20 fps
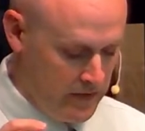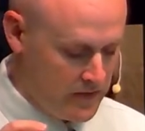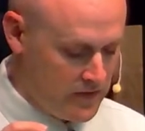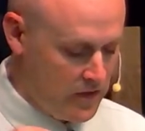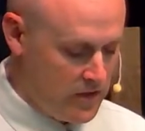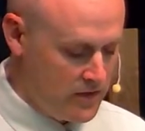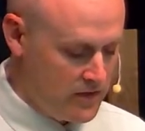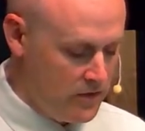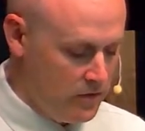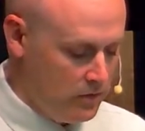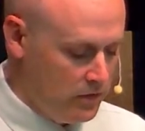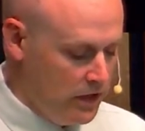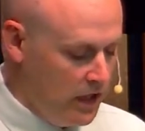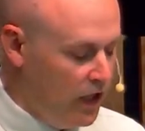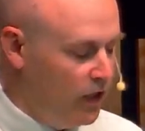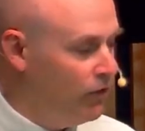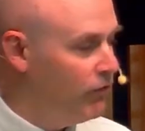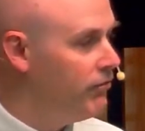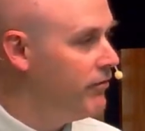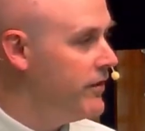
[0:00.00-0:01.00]
It's also
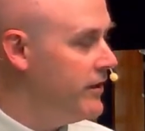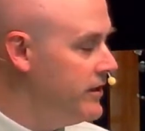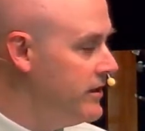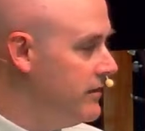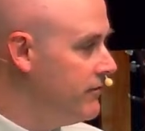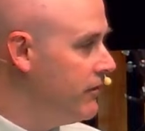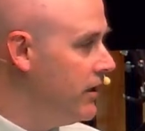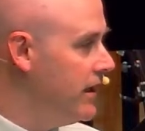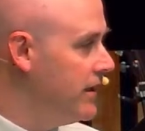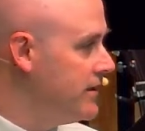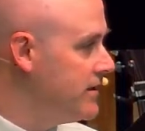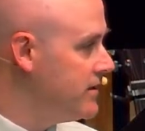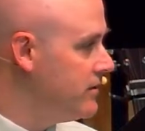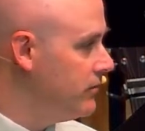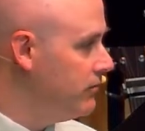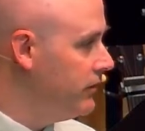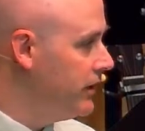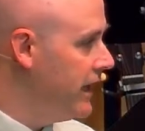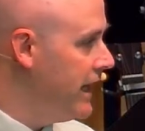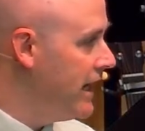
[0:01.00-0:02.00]
love that defines
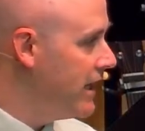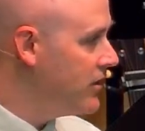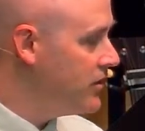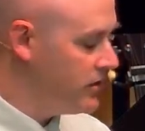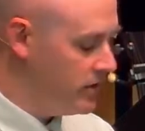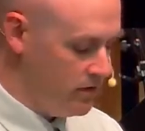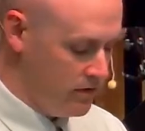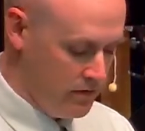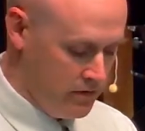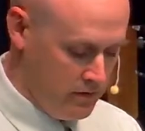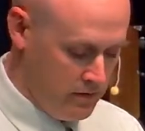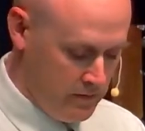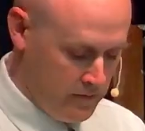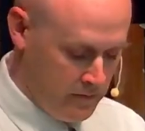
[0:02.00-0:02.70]
the reaction.